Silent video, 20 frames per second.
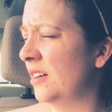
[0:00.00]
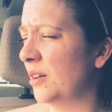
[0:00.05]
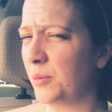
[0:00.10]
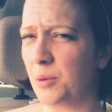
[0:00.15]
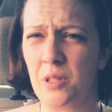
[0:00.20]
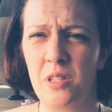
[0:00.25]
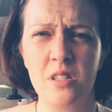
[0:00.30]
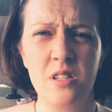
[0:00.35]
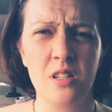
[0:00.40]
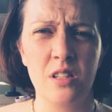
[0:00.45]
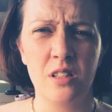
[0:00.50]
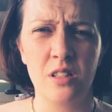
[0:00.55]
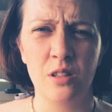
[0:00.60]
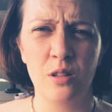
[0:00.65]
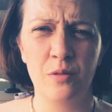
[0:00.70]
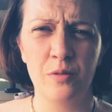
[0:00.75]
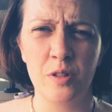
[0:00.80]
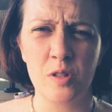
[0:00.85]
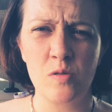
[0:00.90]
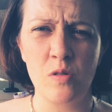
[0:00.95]
I'm going to state the
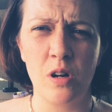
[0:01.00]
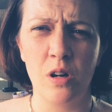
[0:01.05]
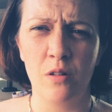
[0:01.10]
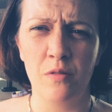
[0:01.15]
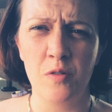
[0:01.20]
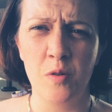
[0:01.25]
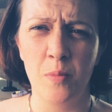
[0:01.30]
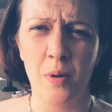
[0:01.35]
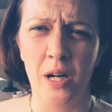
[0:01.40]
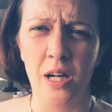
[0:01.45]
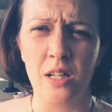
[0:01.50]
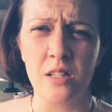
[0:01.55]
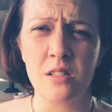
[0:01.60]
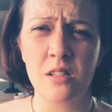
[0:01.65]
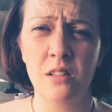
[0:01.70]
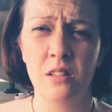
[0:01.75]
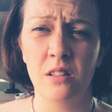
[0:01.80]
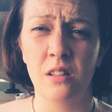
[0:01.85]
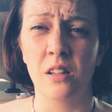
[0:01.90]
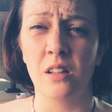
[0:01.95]
obvious right off the bat.
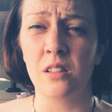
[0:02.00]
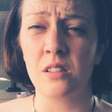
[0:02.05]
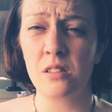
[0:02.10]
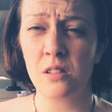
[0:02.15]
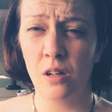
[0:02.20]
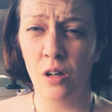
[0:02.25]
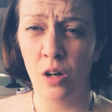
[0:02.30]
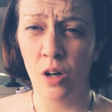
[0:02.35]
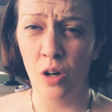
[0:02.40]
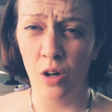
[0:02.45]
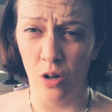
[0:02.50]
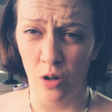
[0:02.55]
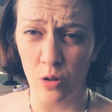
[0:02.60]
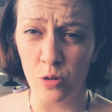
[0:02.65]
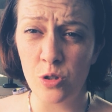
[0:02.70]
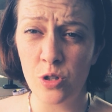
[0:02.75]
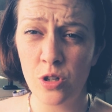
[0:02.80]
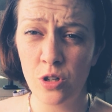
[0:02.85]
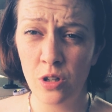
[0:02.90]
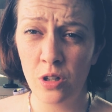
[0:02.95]
It's hot.
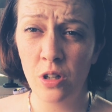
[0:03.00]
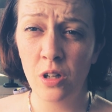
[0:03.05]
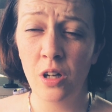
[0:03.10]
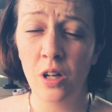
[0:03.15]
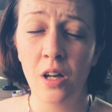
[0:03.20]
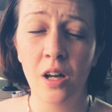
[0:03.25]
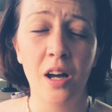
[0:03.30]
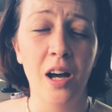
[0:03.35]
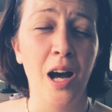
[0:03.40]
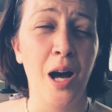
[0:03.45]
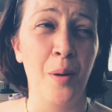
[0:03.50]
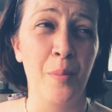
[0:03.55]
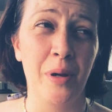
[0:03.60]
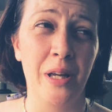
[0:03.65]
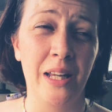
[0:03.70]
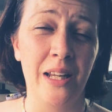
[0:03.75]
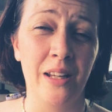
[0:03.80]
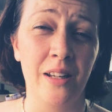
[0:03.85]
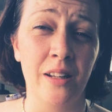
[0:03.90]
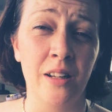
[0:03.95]
I
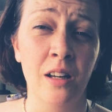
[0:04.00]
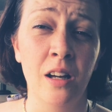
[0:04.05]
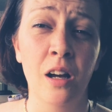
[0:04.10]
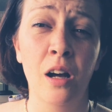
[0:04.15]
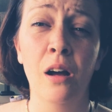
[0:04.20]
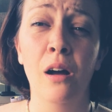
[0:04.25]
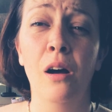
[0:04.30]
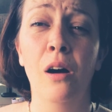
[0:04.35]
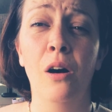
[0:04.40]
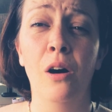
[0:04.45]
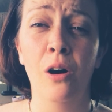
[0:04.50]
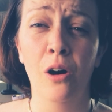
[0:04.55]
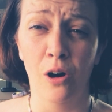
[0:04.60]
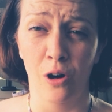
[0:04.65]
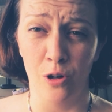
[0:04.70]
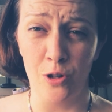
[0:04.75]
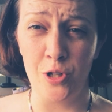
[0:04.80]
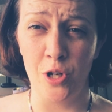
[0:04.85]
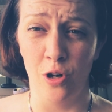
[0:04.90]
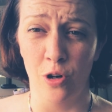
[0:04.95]
mean,
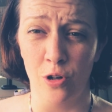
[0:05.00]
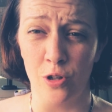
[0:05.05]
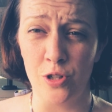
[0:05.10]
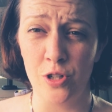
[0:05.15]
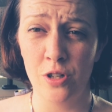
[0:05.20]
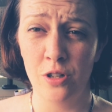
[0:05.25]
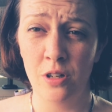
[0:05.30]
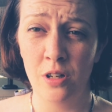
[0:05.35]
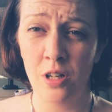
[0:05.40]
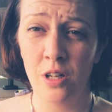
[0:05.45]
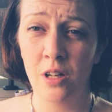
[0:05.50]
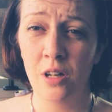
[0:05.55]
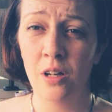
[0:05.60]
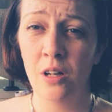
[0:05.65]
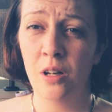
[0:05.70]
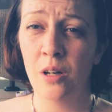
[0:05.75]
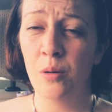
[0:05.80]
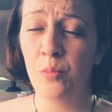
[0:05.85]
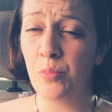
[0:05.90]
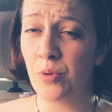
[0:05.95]
hot.
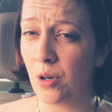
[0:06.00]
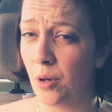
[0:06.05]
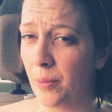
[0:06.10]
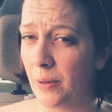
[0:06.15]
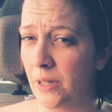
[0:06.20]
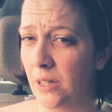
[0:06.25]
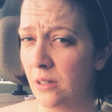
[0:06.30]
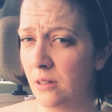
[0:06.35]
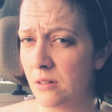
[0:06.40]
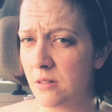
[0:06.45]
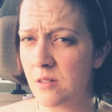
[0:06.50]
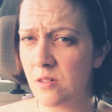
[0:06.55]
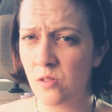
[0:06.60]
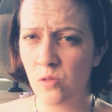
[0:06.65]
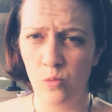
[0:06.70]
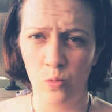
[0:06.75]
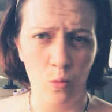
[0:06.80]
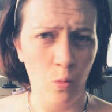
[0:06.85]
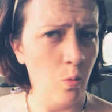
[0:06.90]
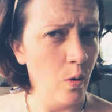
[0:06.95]
Proper
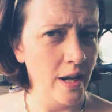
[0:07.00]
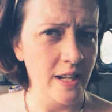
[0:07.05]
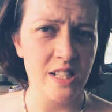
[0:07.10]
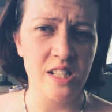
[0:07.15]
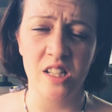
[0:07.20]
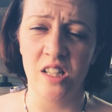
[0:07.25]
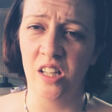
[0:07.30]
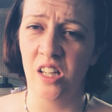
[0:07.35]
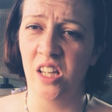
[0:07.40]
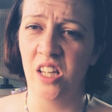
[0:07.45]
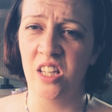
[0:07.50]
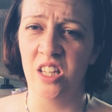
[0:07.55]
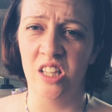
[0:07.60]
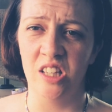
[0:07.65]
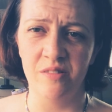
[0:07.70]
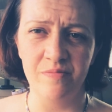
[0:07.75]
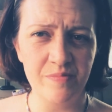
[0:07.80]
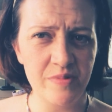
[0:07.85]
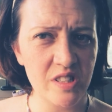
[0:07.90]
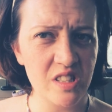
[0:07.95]

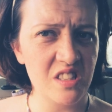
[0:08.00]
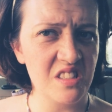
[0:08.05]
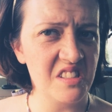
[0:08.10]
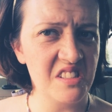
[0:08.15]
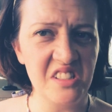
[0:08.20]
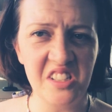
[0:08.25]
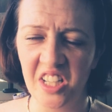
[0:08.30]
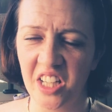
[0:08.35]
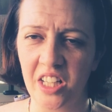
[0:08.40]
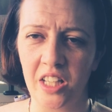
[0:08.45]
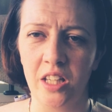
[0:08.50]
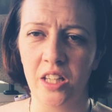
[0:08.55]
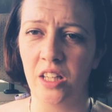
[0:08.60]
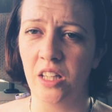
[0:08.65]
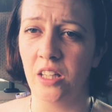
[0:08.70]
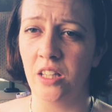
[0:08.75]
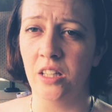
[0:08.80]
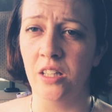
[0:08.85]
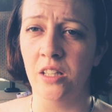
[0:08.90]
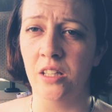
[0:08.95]
sweaty,
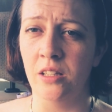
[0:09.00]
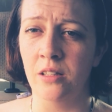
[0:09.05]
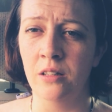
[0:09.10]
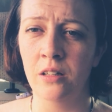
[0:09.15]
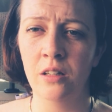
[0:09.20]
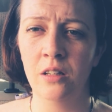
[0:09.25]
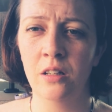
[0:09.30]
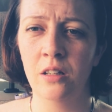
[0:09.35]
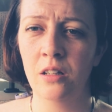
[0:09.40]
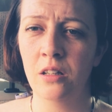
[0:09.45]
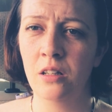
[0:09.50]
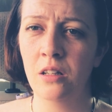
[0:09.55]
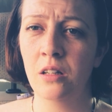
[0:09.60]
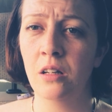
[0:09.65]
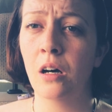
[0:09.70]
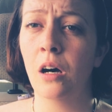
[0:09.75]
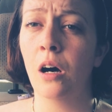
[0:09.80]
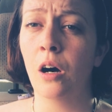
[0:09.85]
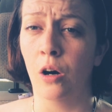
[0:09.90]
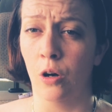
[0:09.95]
sticky,
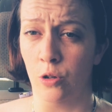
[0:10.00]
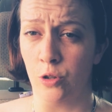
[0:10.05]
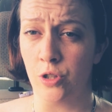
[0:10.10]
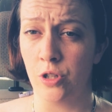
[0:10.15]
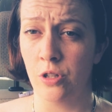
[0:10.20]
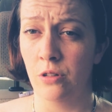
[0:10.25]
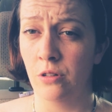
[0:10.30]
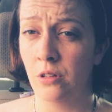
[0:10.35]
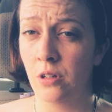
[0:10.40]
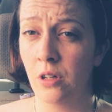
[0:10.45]
hot.